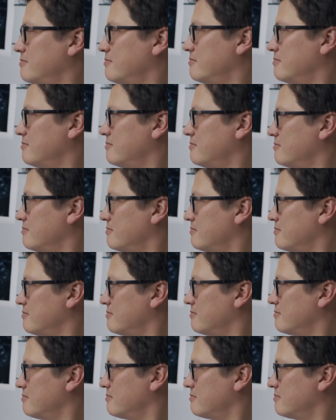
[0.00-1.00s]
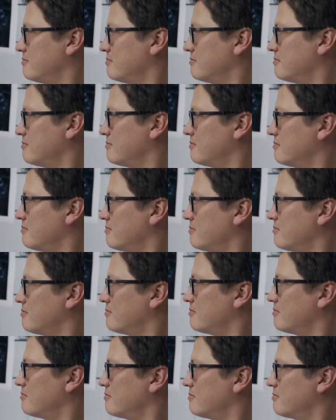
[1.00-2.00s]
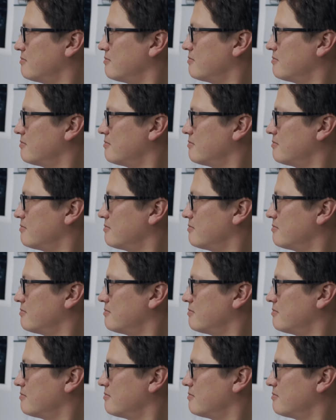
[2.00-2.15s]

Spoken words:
(not speaking)